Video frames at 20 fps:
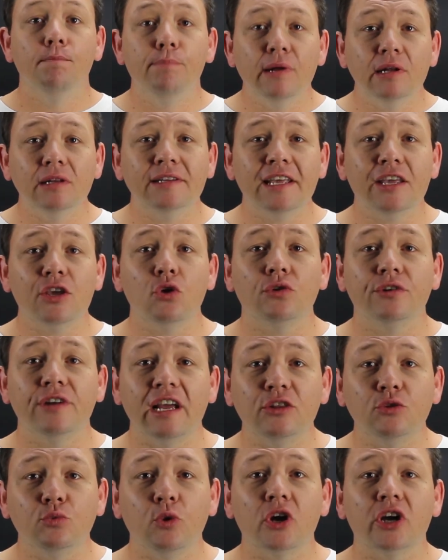Building your
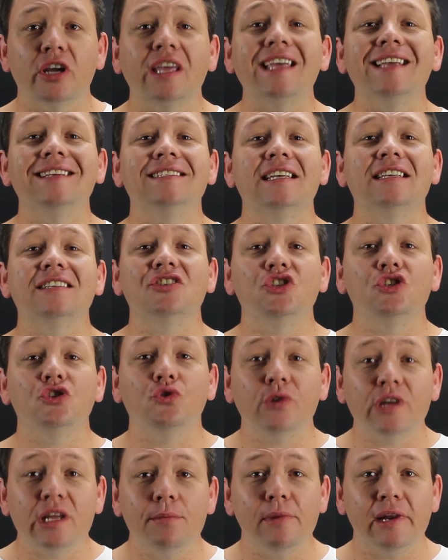network is
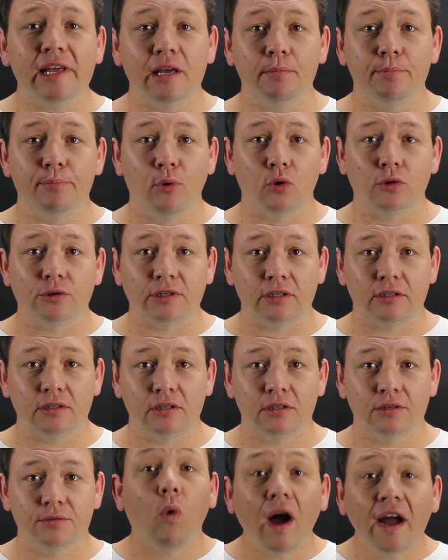extremely important.
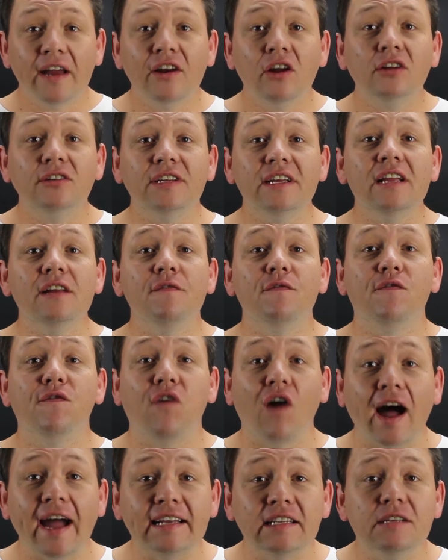Why not
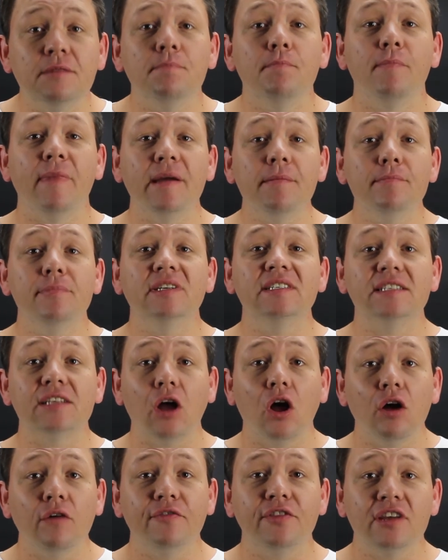invite members
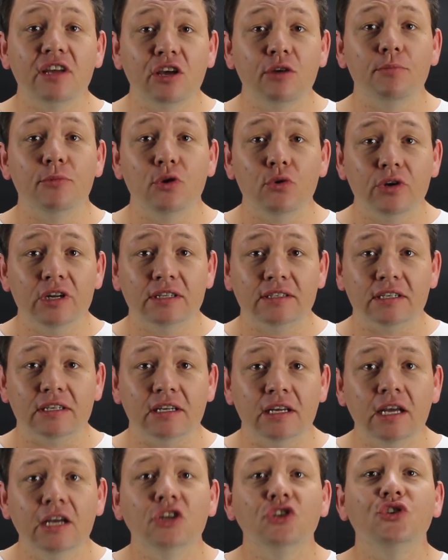of the
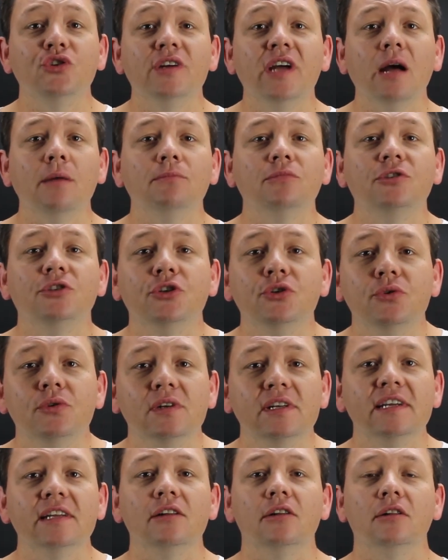community to come do
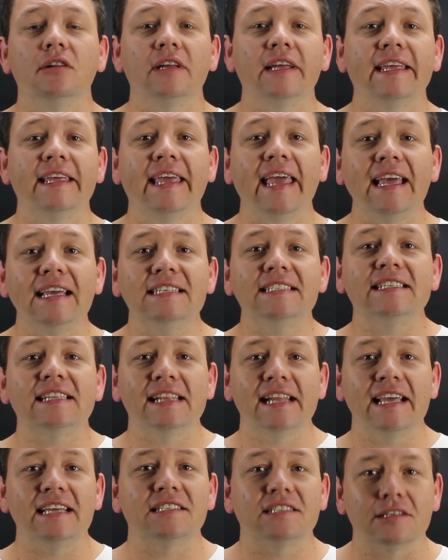little guest
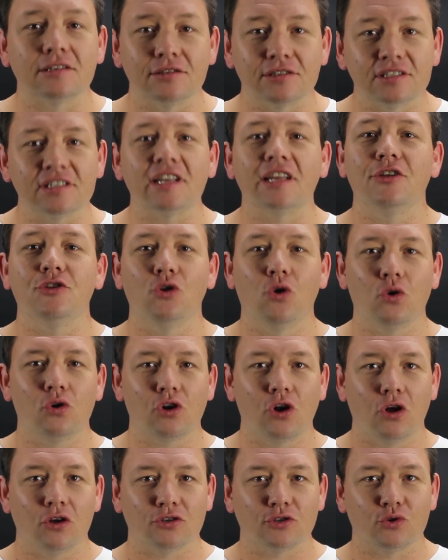lessons in your
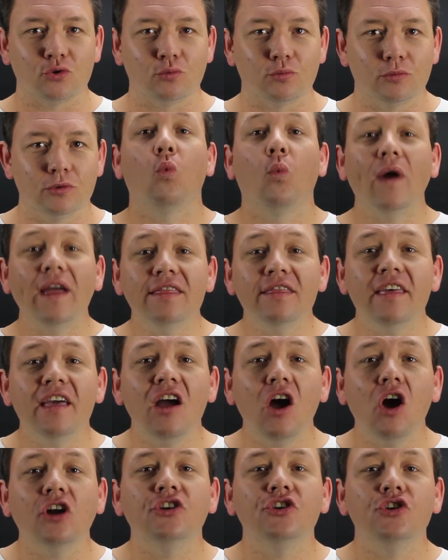classroom? When there
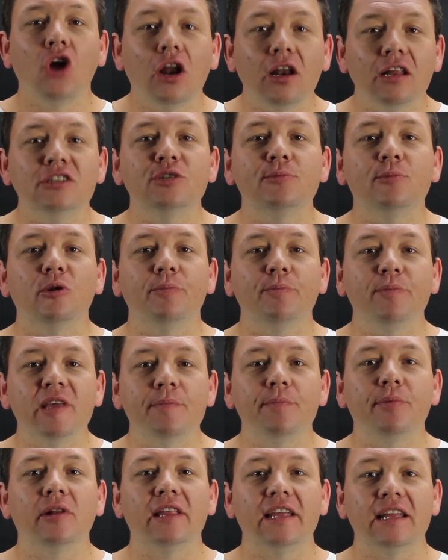are knowledgeable
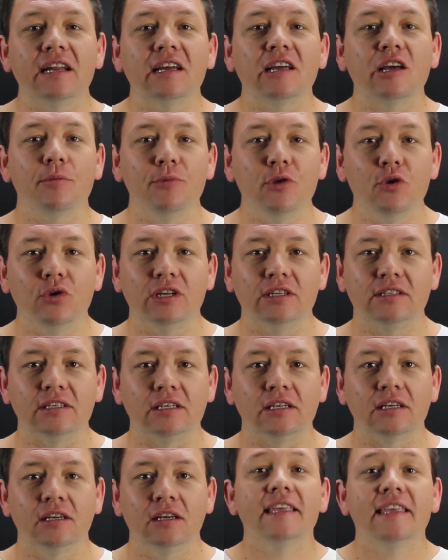people in a
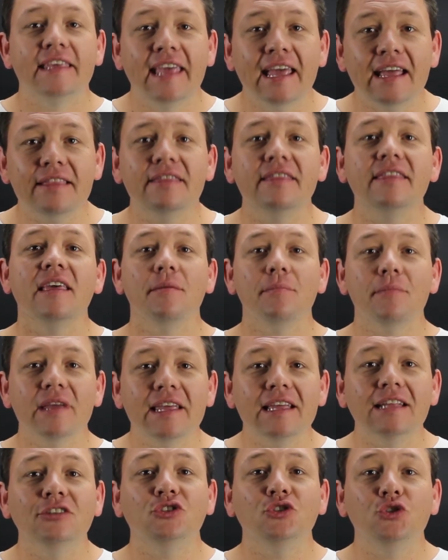community, get them
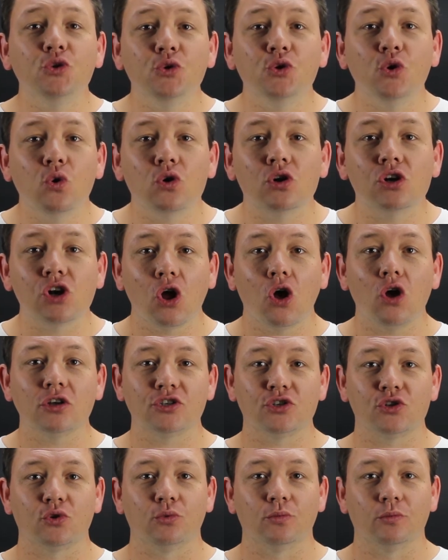into your
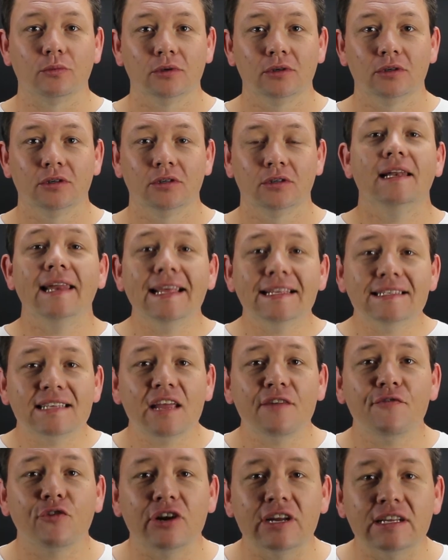classroom. Let's
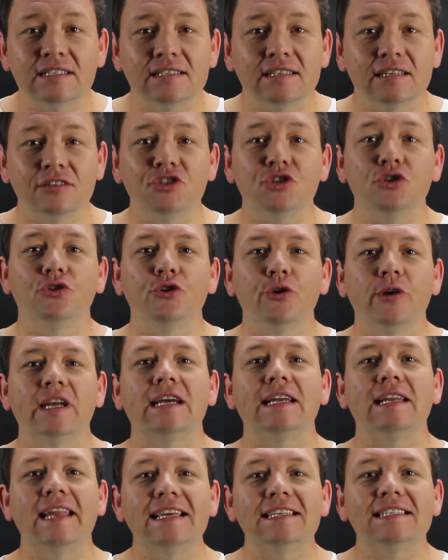say, for instance, you're doing
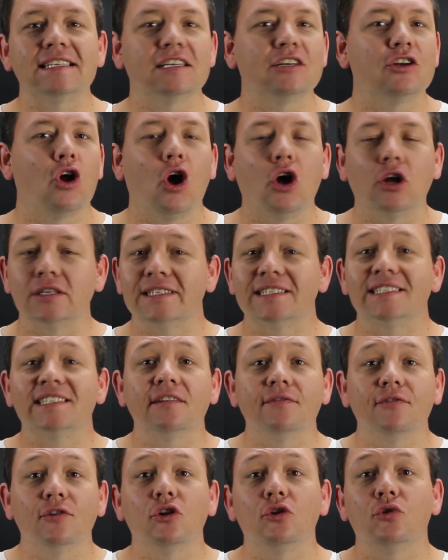a lesson on
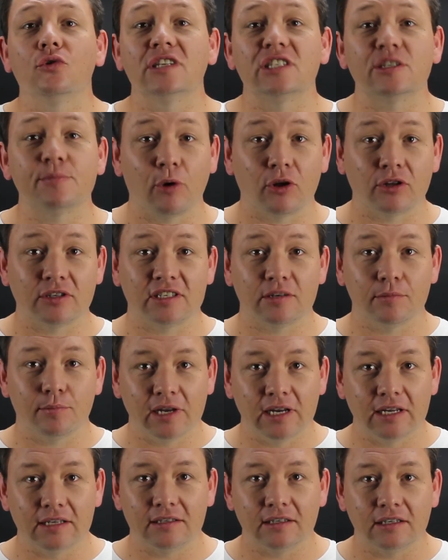civil
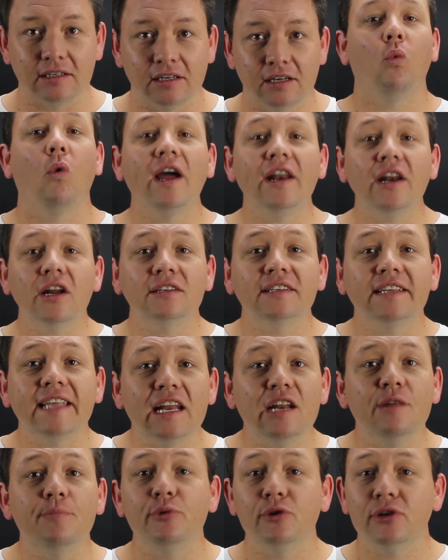responsibility. Why not
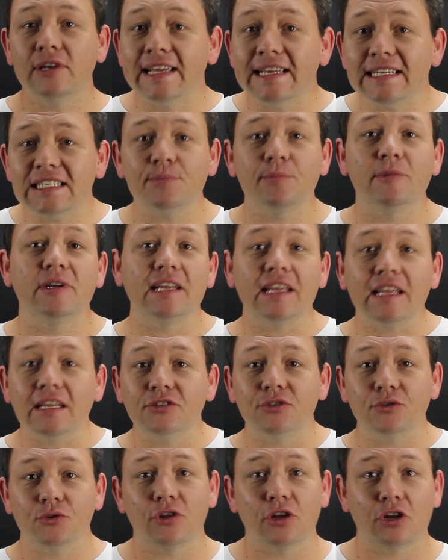get a policeman
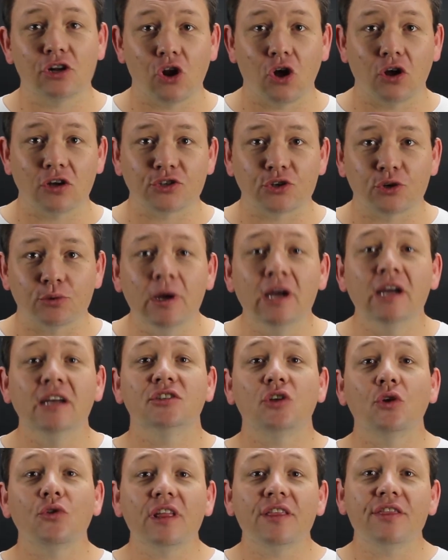into the classroom
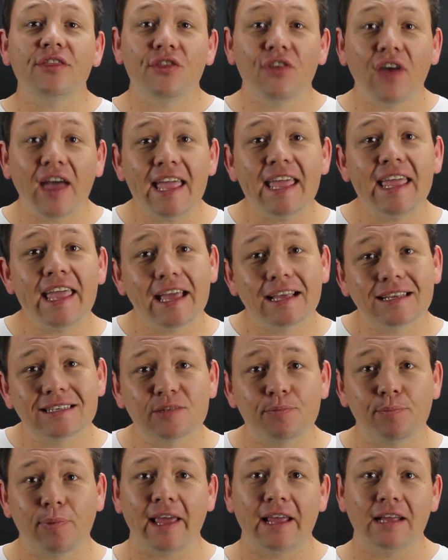so that they
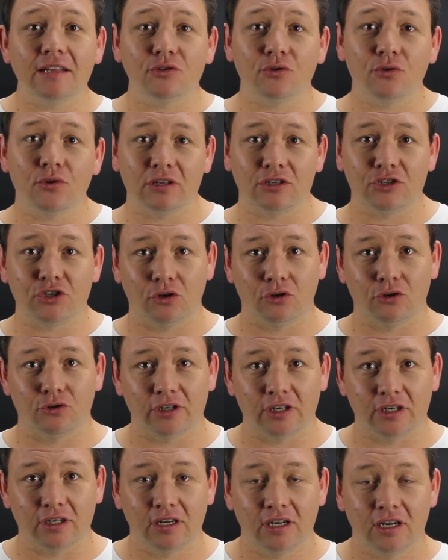explain to the
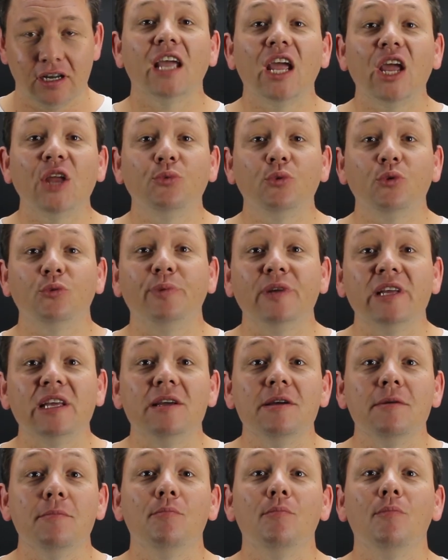children? It would
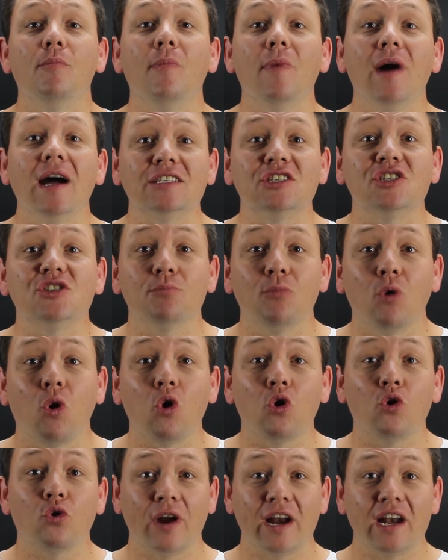be much
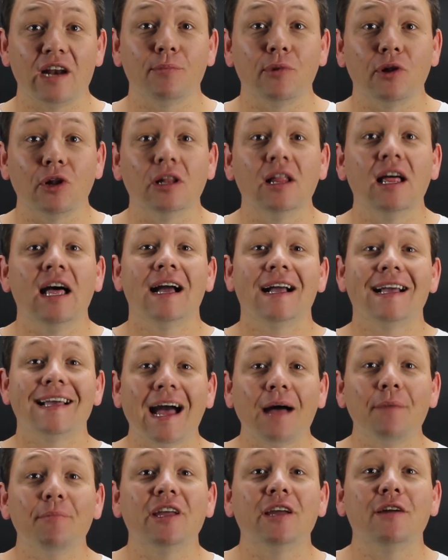more credible
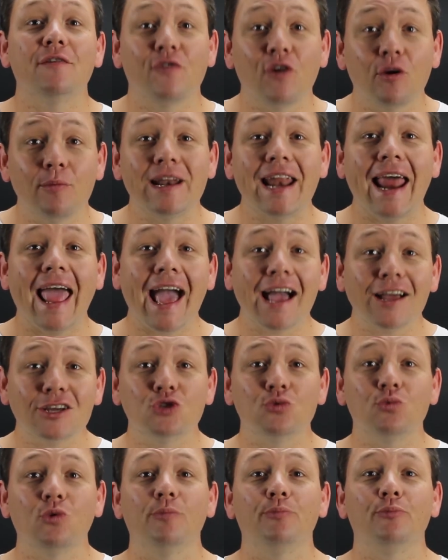coming from an
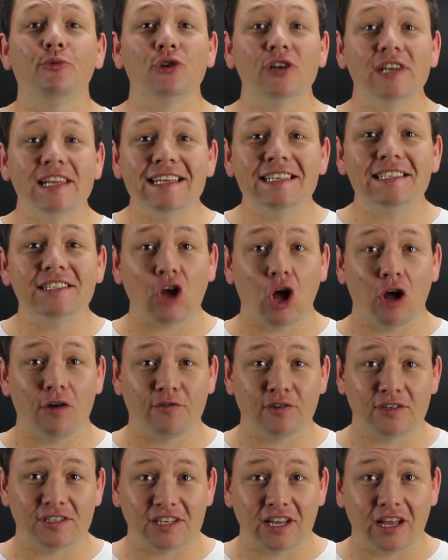actual police
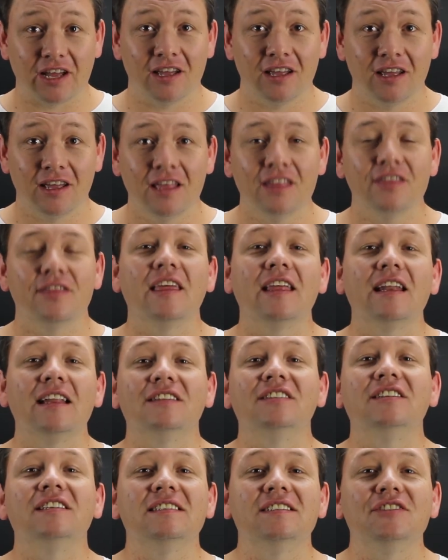officer than
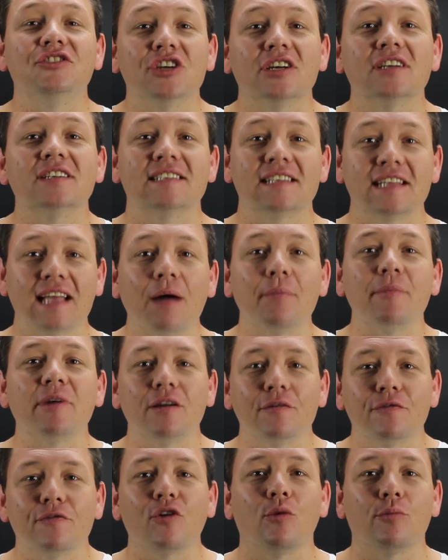it is just
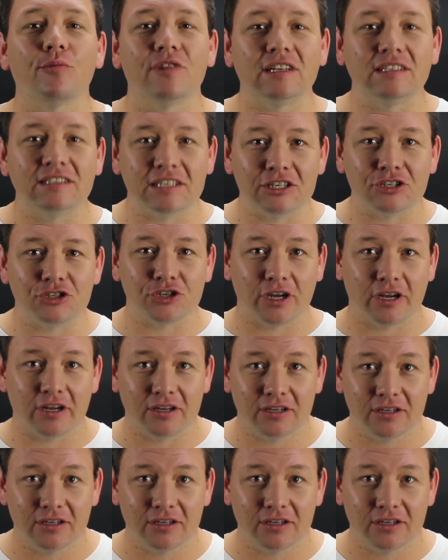coming from the teacher.